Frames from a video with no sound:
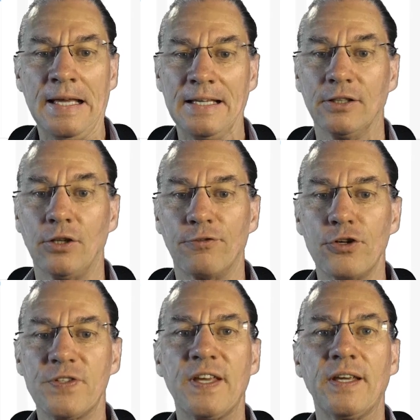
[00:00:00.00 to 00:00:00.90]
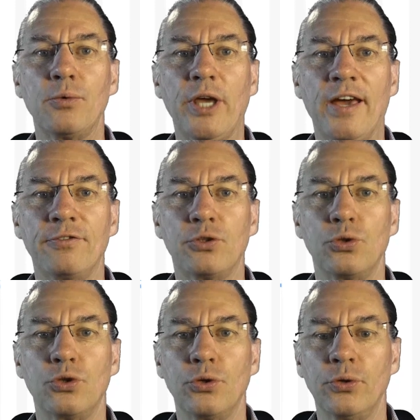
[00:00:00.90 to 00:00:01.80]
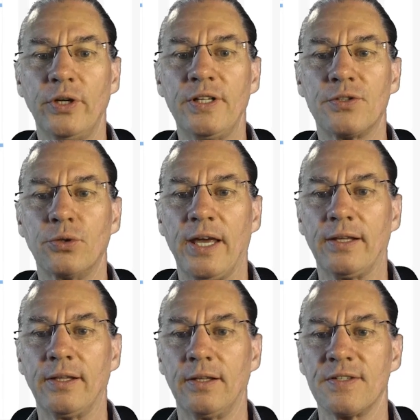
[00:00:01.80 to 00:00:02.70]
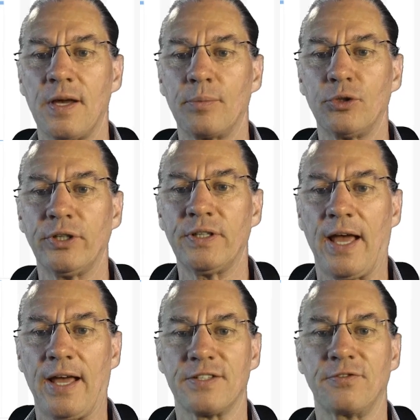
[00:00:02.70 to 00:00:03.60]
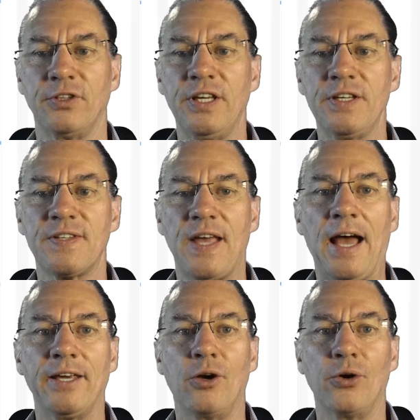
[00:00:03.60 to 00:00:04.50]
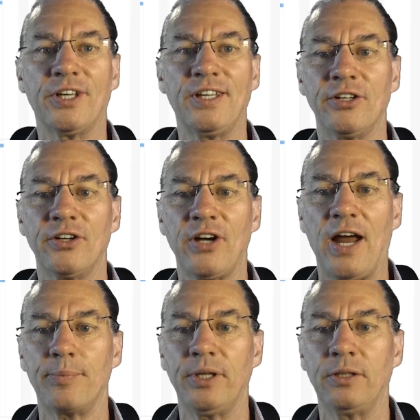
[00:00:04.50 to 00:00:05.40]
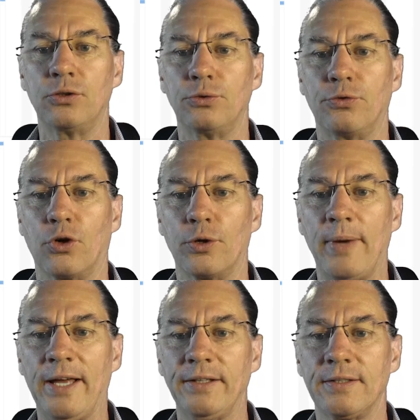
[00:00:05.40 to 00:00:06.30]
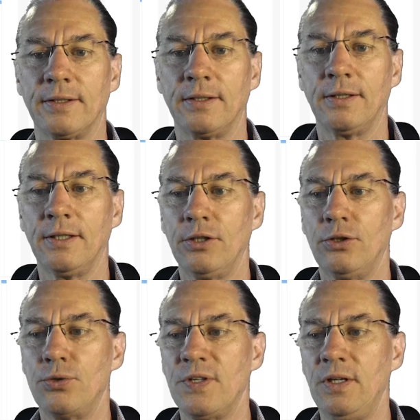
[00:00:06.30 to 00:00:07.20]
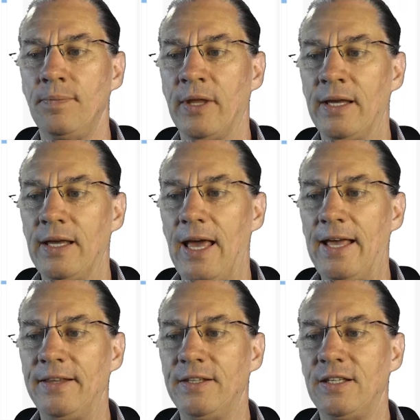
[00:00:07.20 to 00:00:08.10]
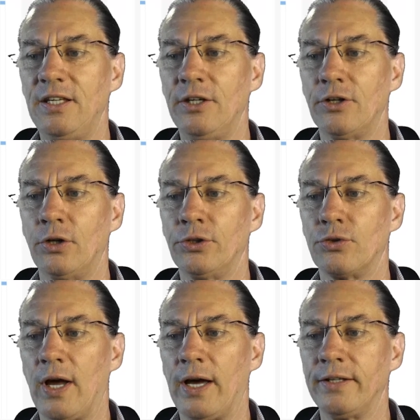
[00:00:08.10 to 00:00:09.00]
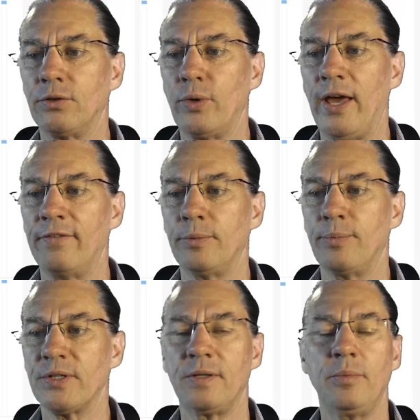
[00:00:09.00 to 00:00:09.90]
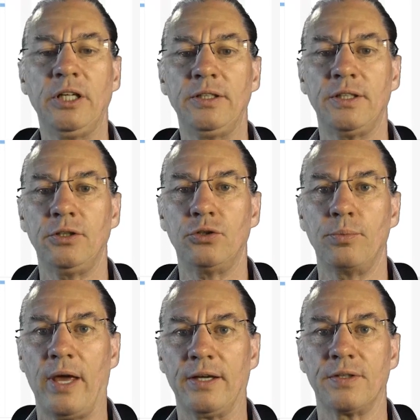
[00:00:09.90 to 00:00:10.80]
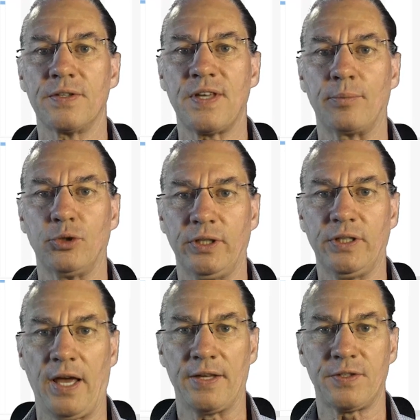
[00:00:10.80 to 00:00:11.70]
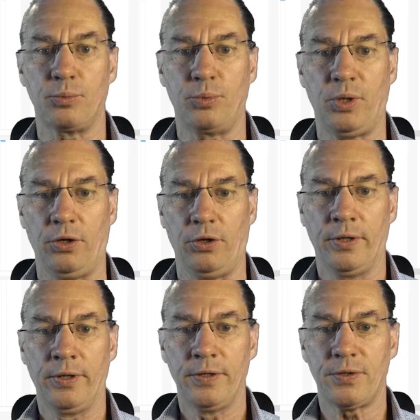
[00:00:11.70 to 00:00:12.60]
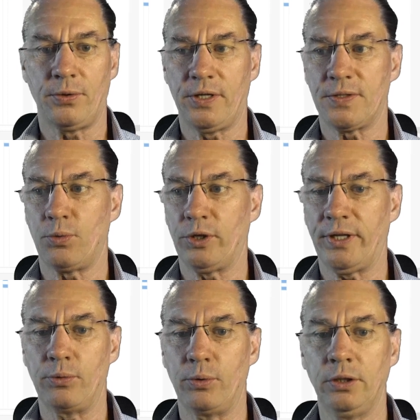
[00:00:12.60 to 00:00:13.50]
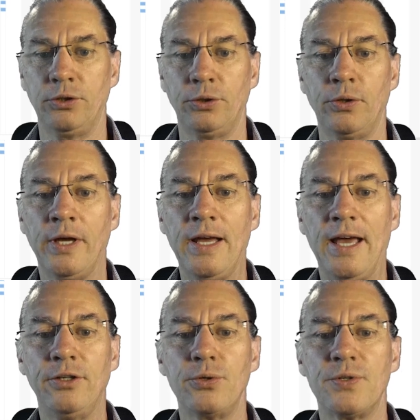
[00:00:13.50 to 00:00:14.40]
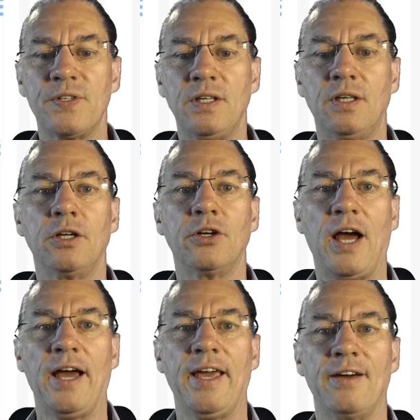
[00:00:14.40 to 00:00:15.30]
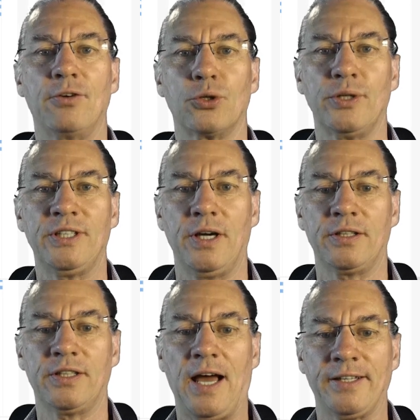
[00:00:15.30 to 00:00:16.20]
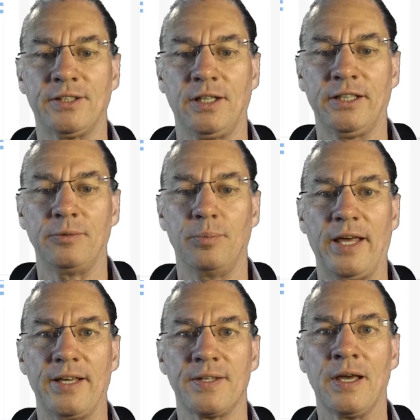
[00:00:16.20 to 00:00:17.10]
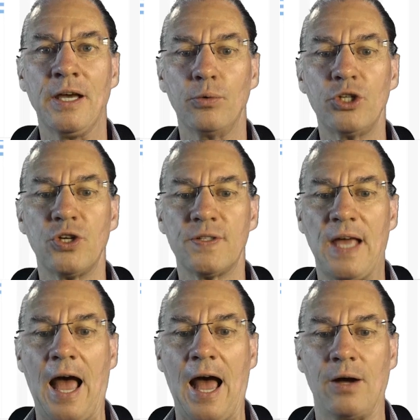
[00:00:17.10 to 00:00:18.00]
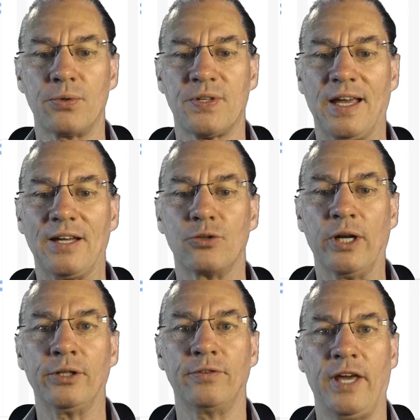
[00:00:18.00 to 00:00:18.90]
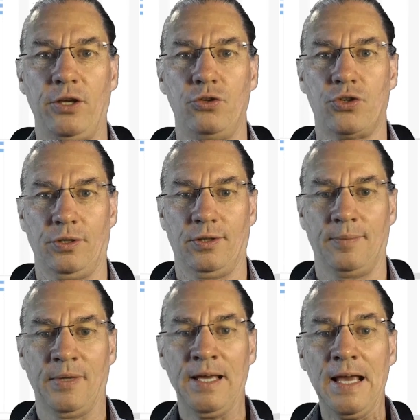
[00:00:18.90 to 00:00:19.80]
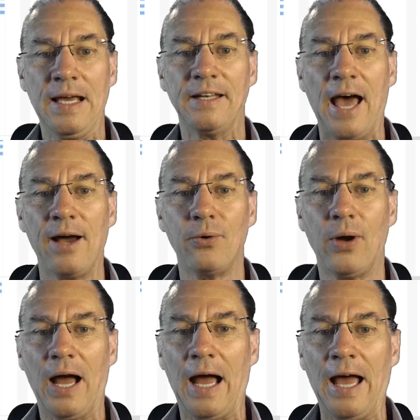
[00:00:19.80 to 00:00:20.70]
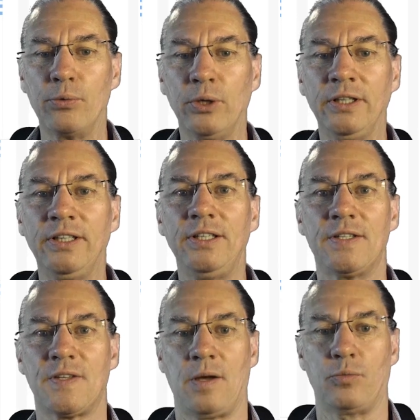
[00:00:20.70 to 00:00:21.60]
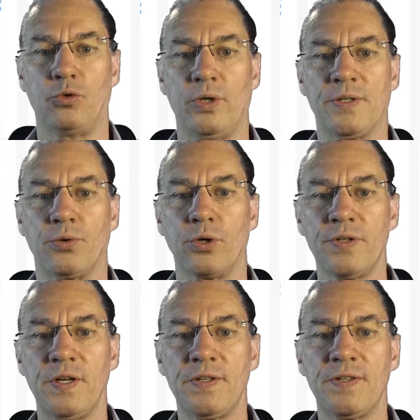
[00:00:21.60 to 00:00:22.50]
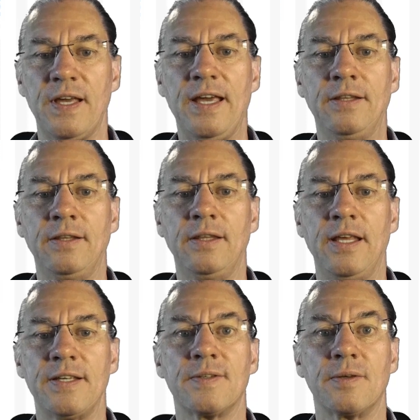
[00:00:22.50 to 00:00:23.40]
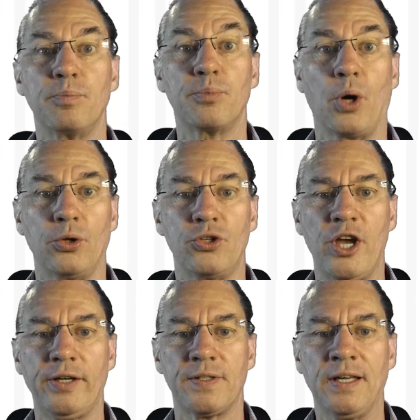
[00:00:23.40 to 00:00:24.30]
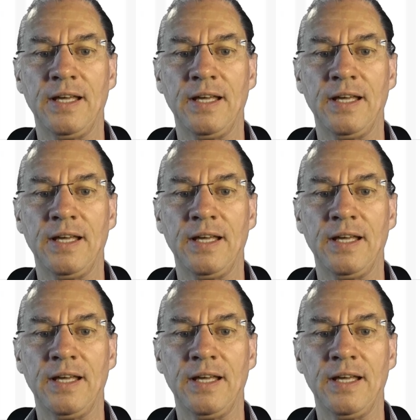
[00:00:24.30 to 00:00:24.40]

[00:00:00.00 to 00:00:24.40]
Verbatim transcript: The first thing we have to do is to get the summary task. For this, I go here up into format. You see, and here on the right, we have the possibility to make the summary task appear. So it's what I will do. And you see here, I have already a title in place, which is house renovation. Now I will need some resources in this project.